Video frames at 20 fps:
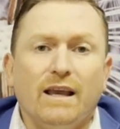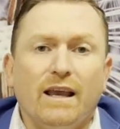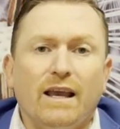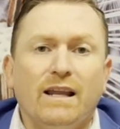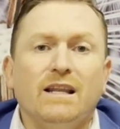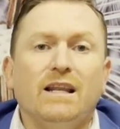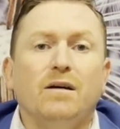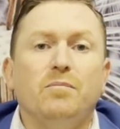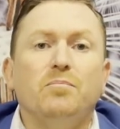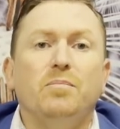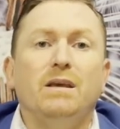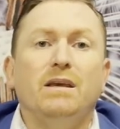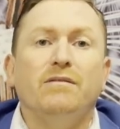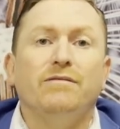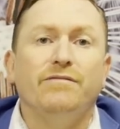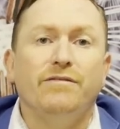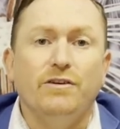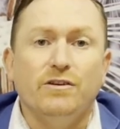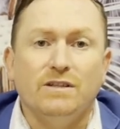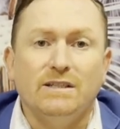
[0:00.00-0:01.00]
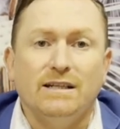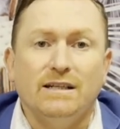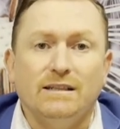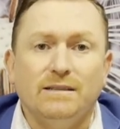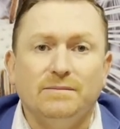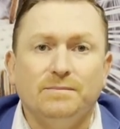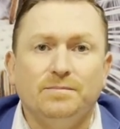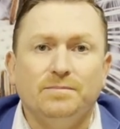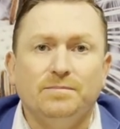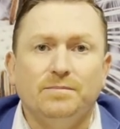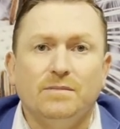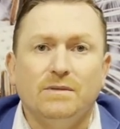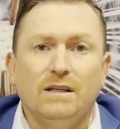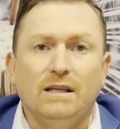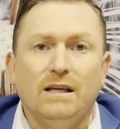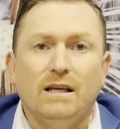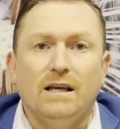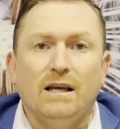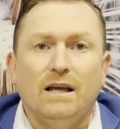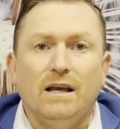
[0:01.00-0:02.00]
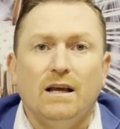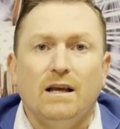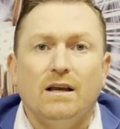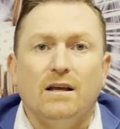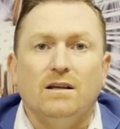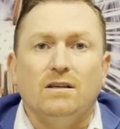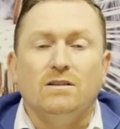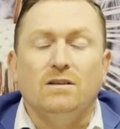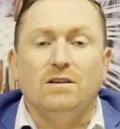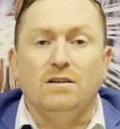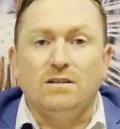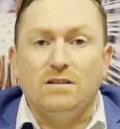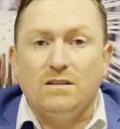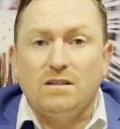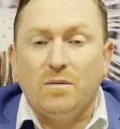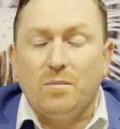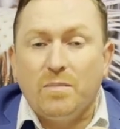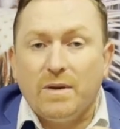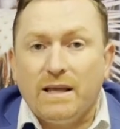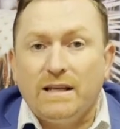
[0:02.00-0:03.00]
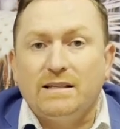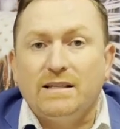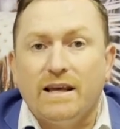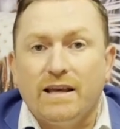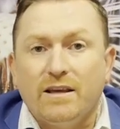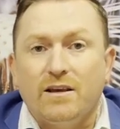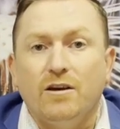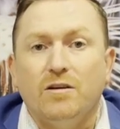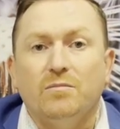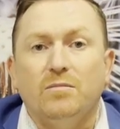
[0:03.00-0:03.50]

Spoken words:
end up being fertile. So this is a big take-home